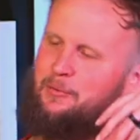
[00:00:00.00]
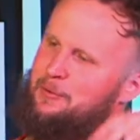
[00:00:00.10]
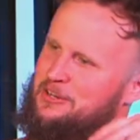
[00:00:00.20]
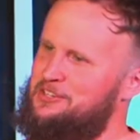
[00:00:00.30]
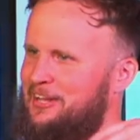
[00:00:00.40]

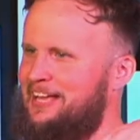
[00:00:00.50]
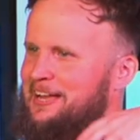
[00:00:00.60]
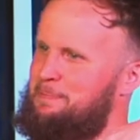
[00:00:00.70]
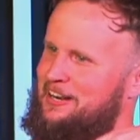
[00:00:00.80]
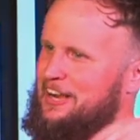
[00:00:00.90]
We went to
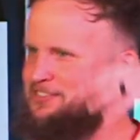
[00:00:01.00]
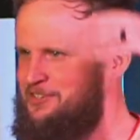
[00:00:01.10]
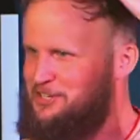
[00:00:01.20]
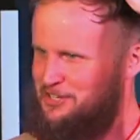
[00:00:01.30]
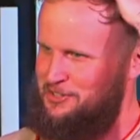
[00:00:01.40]
like a
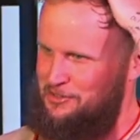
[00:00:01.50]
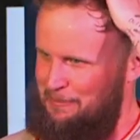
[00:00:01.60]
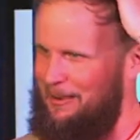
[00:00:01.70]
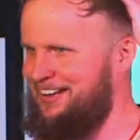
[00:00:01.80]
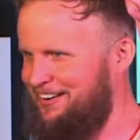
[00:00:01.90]
Pentecostal church. It was
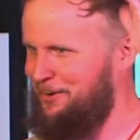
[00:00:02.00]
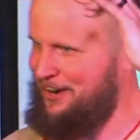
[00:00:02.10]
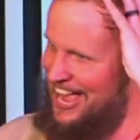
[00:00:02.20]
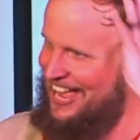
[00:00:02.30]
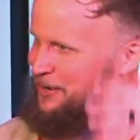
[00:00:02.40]
like her
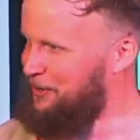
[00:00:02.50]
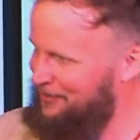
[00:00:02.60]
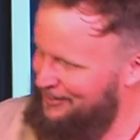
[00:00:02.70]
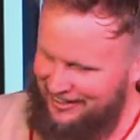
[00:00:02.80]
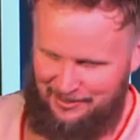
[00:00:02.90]
head
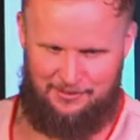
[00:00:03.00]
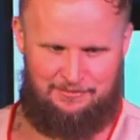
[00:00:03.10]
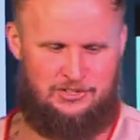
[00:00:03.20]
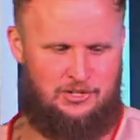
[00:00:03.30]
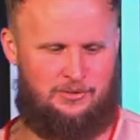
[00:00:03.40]
and
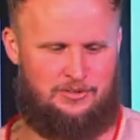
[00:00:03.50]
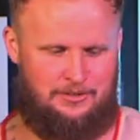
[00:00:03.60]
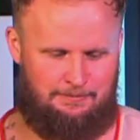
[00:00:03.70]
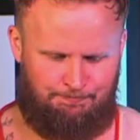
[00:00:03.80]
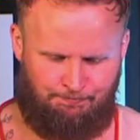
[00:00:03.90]
her shoulder.
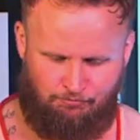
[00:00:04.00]
And